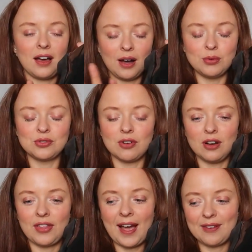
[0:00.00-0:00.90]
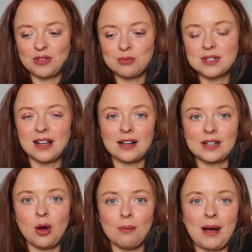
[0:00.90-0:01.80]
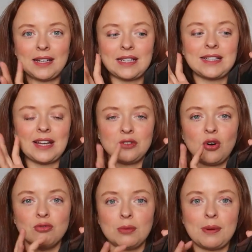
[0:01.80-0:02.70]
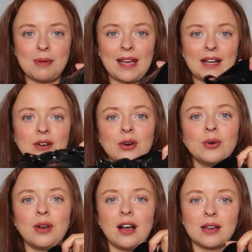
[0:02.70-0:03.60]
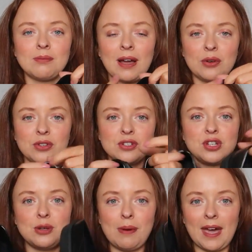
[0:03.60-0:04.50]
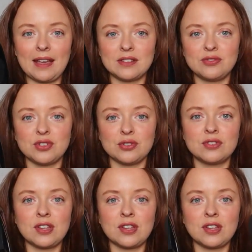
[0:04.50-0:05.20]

I would rather have them slightly not padded and not rubbing my ankle like my other two pairs have done.